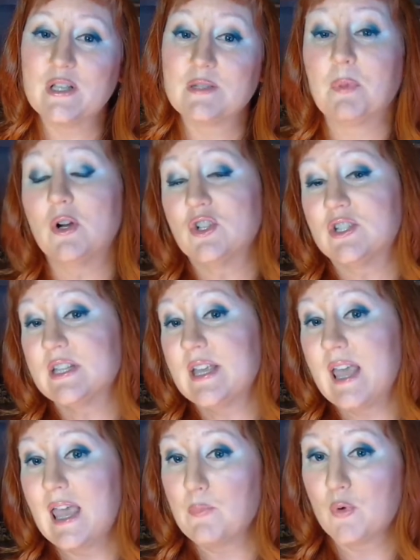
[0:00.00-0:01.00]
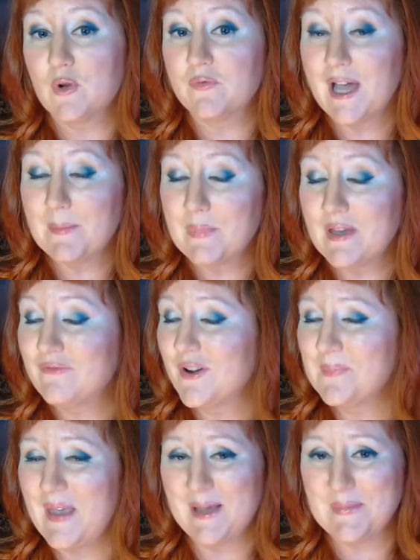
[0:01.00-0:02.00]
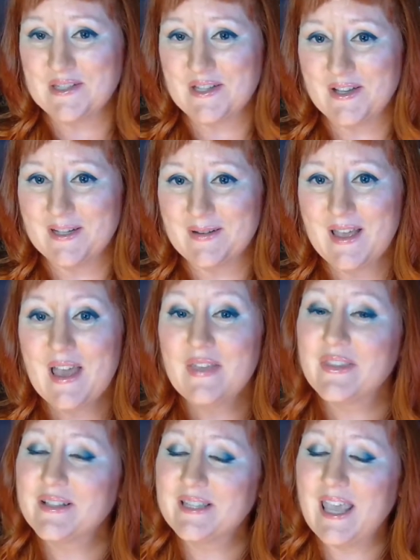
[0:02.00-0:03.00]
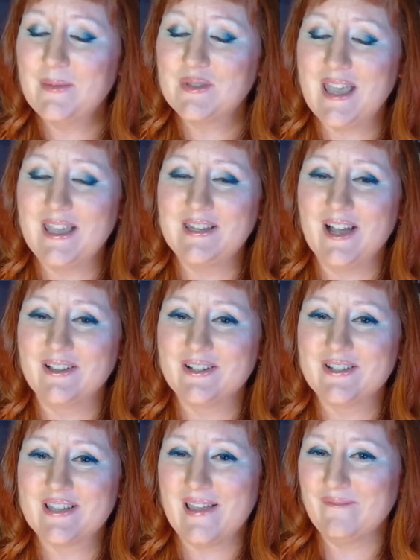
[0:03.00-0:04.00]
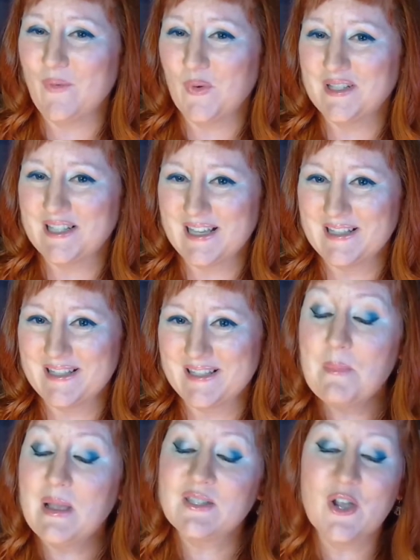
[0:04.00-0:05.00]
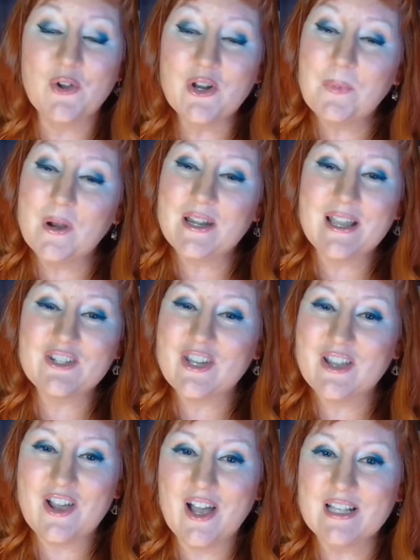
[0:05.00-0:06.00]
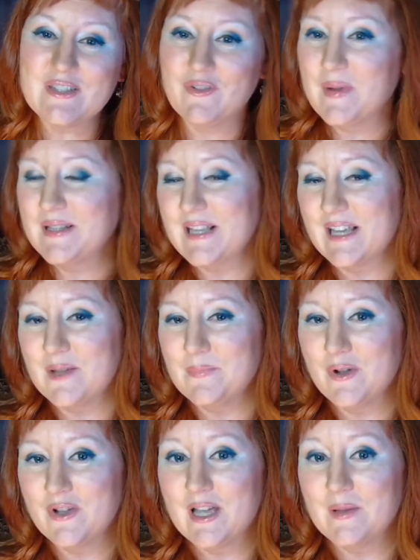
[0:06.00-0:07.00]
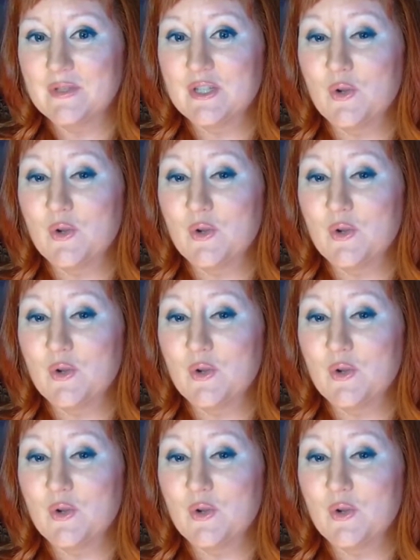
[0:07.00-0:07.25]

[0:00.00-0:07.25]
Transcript: purchasing a proof copy from Amazon. This came to $8.04. My total production costs for my second book come to